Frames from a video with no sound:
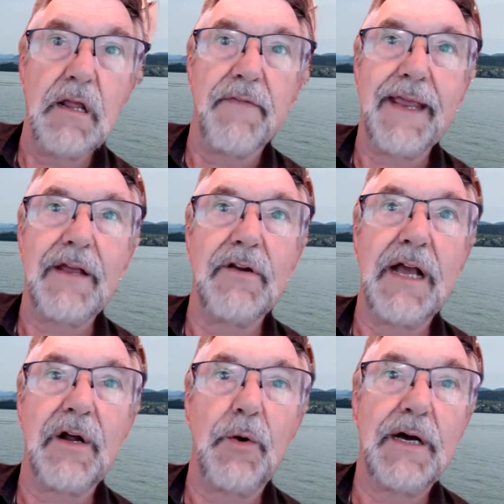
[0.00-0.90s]
They could
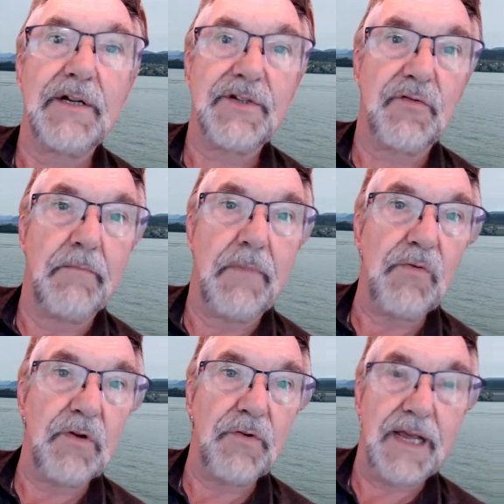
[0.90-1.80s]
now go out to remote
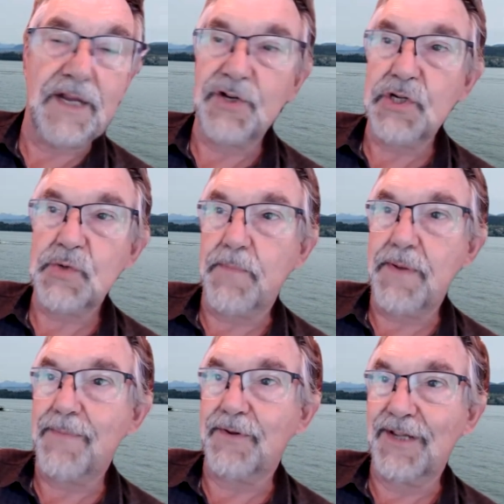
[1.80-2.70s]
locations where
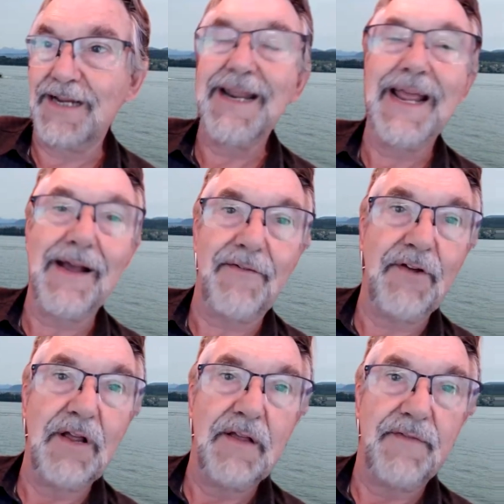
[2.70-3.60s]
people didn't have
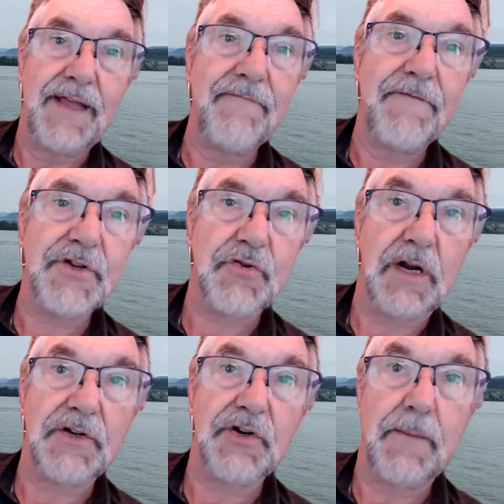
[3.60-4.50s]
the
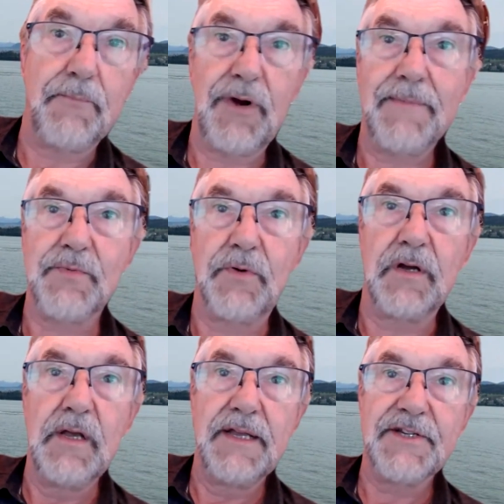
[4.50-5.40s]
infrastructure and perhaps were
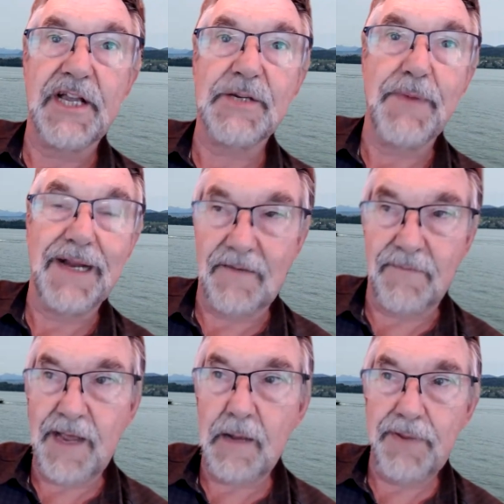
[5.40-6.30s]
suspect of
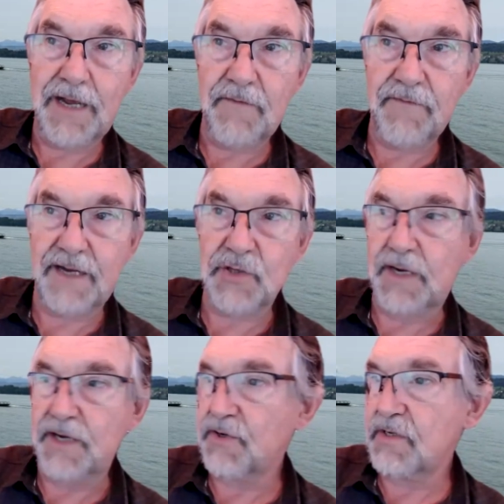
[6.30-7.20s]
power
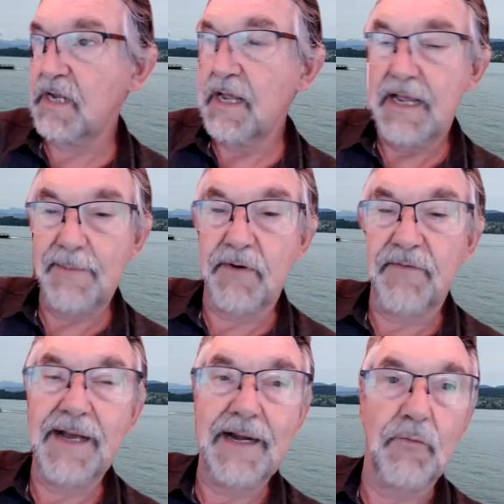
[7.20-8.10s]
fluctuations and
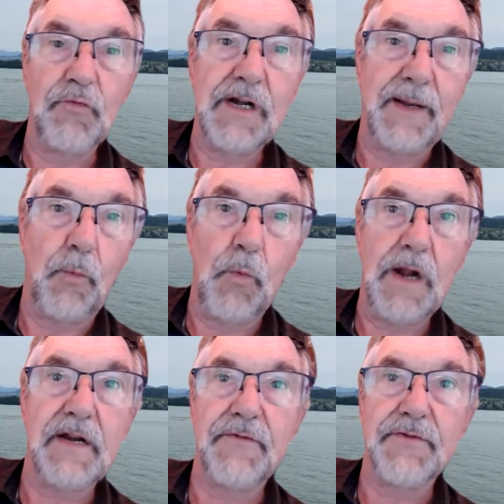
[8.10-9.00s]
provide a really
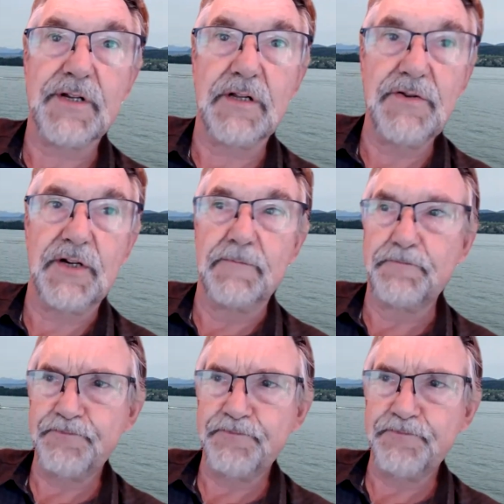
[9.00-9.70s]
wonderful solution.